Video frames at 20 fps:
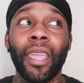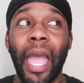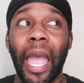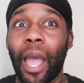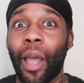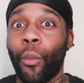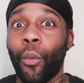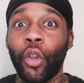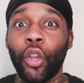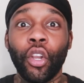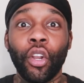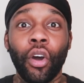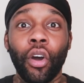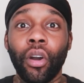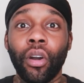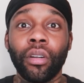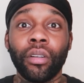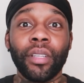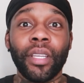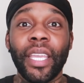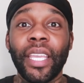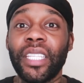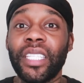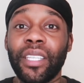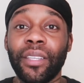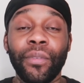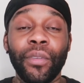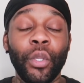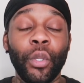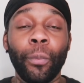hour-long
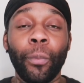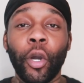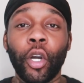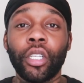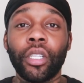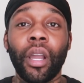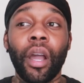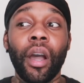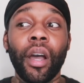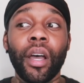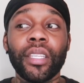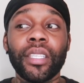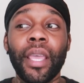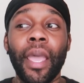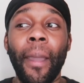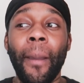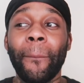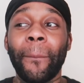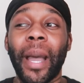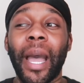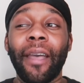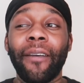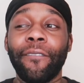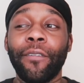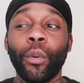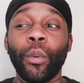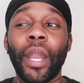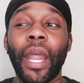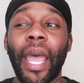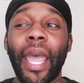interview podcast, but I
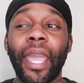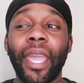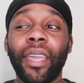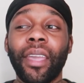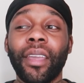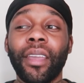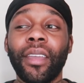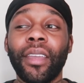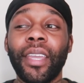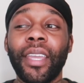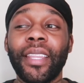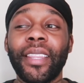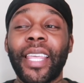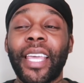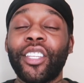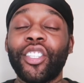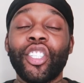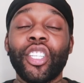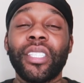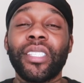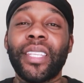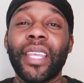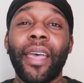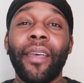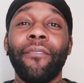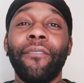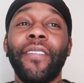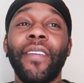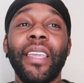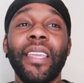feel like there's just
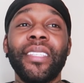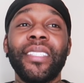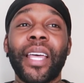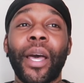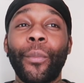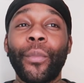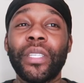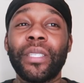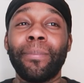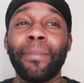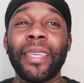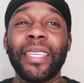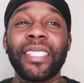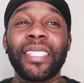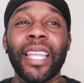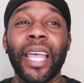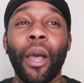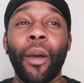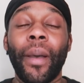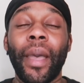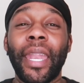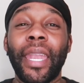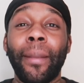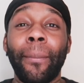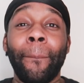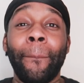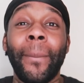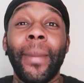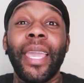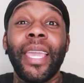certain things that was missed out, and
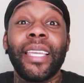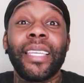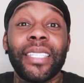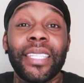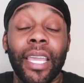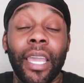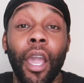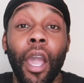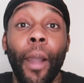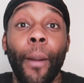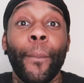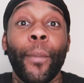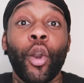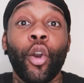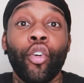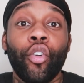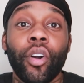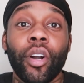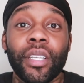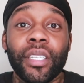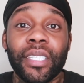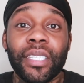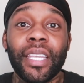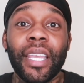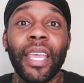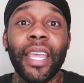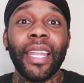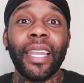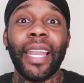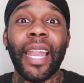it makes it come across
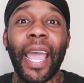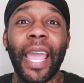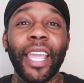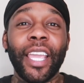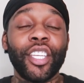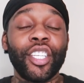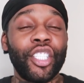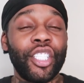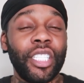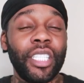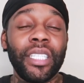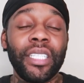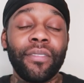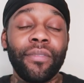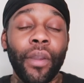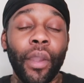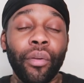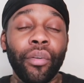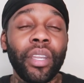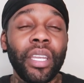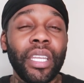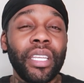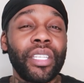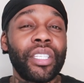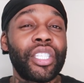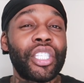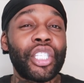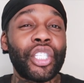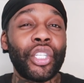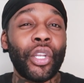like she's very
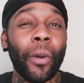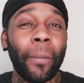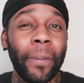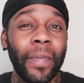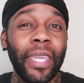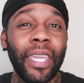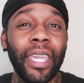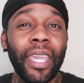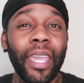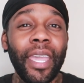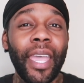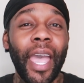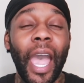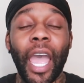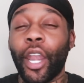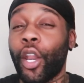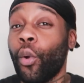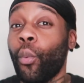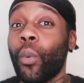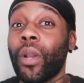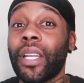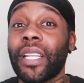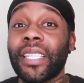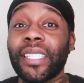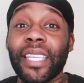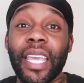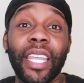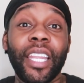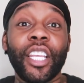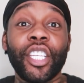snobby. I don't want to
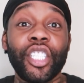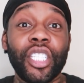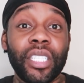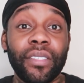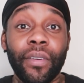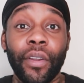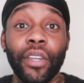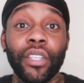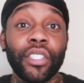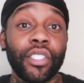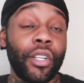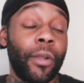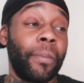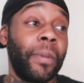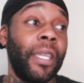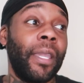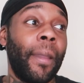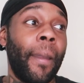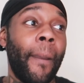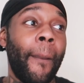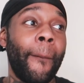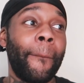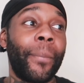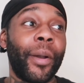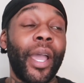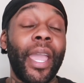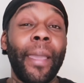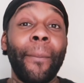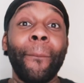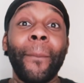say that she's very snobby,
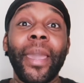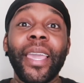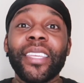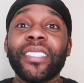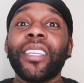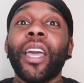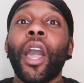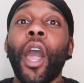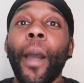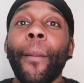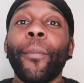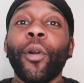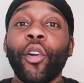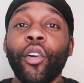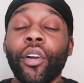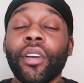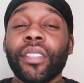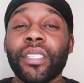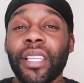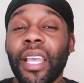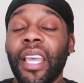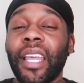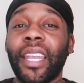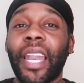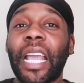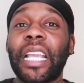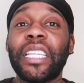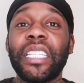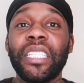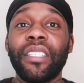but it makes it come across
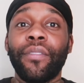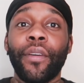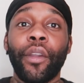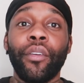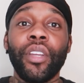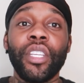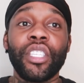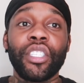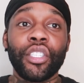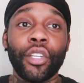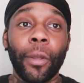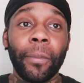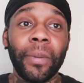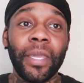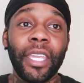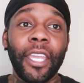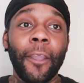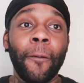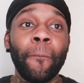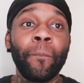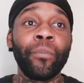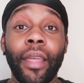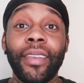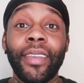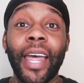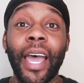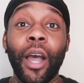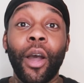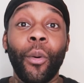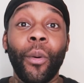like she's very snobby.
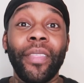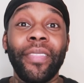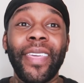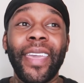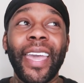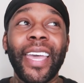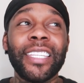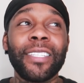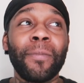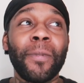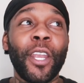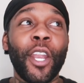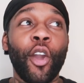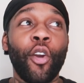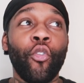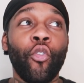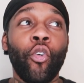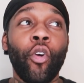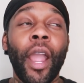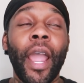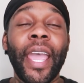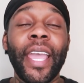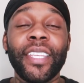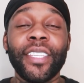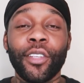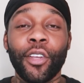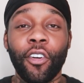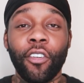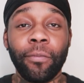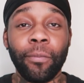Now, there has been a
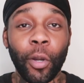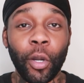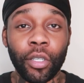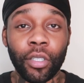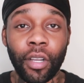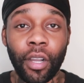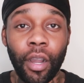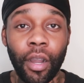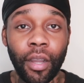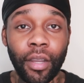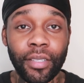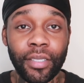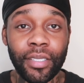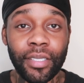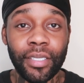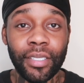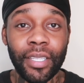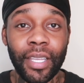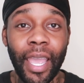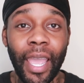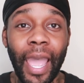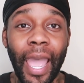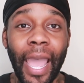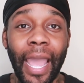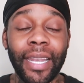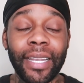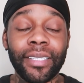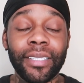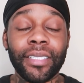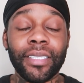rise of podcasts,
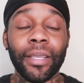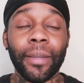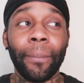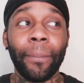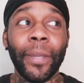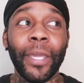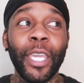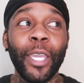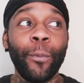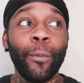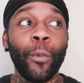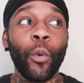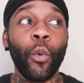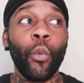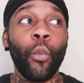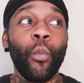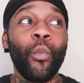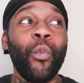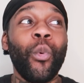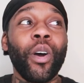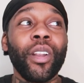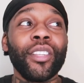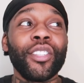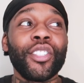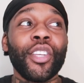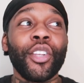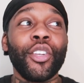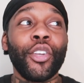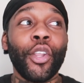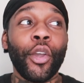and people want
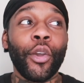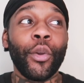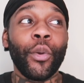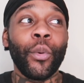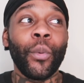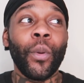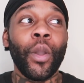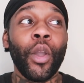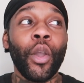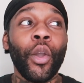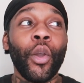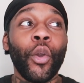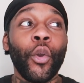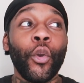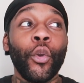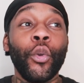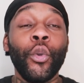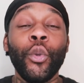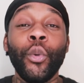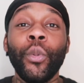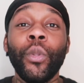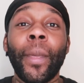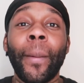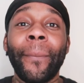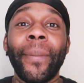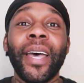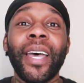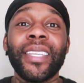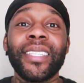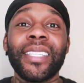to know who the
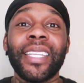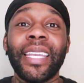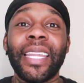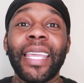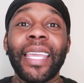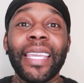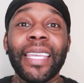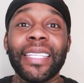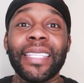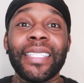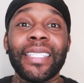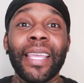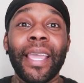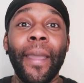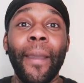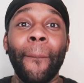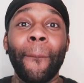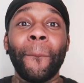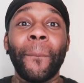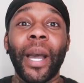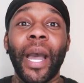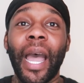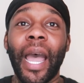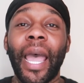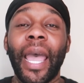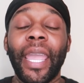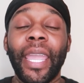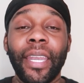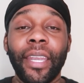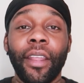person is
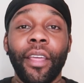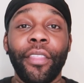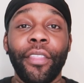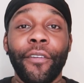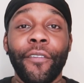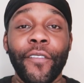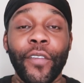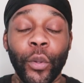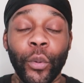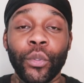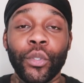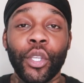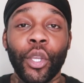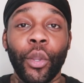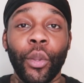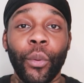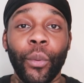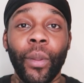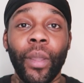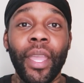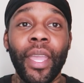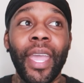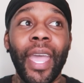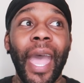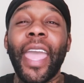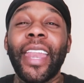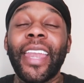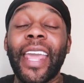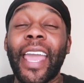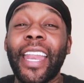behind the photo.
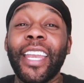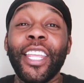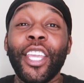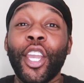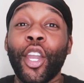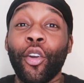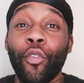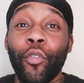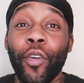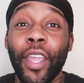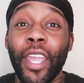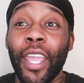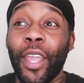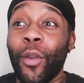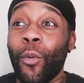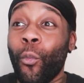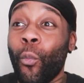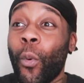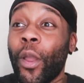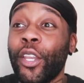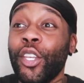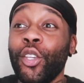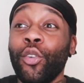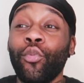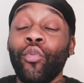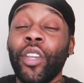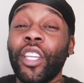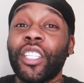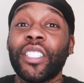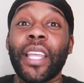In any career, when you
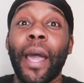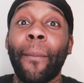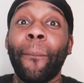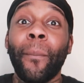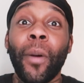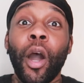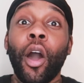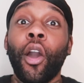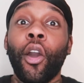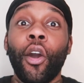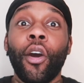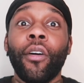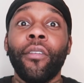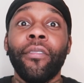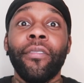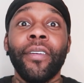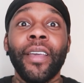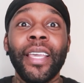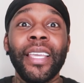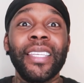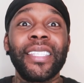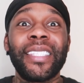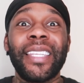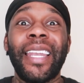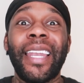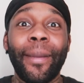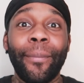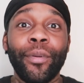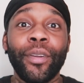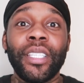reach that mark of
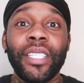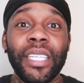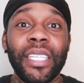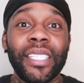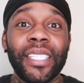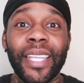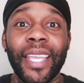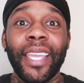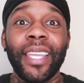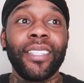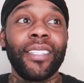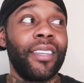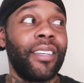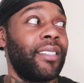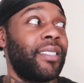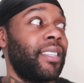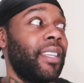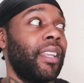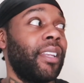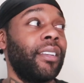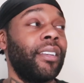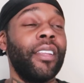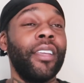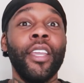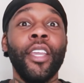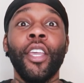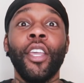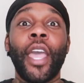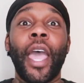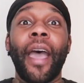celebrity status and
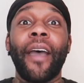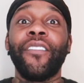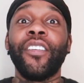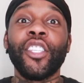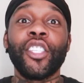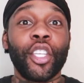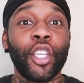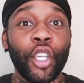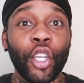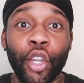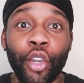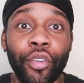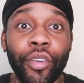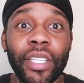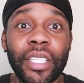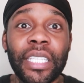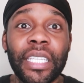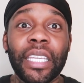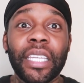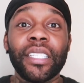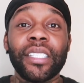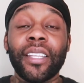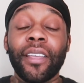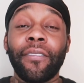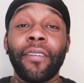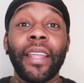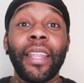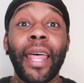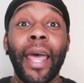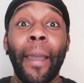having security and stuff
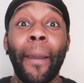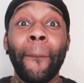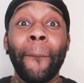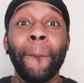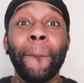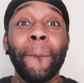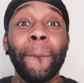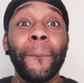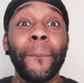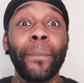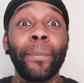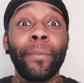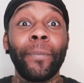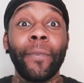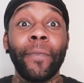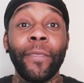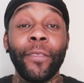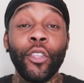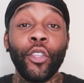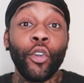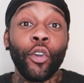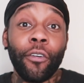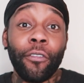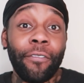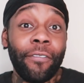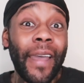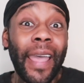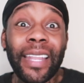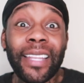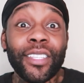like that,
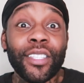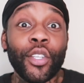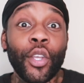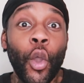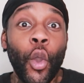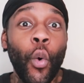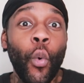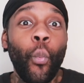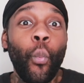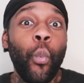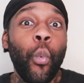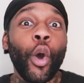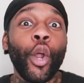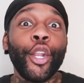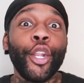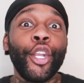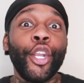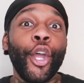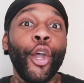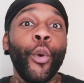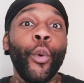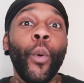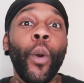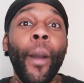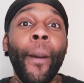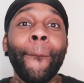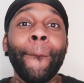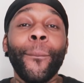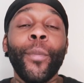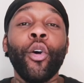your fans want to
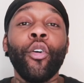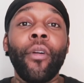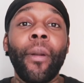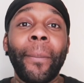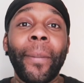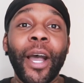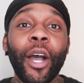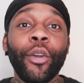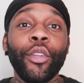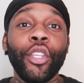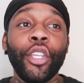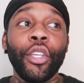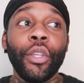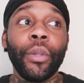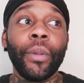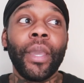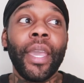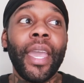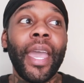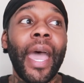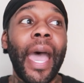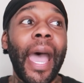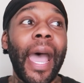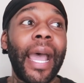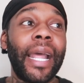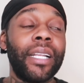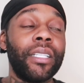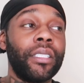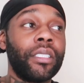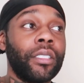know more about you.
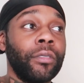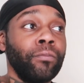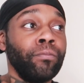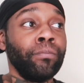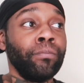And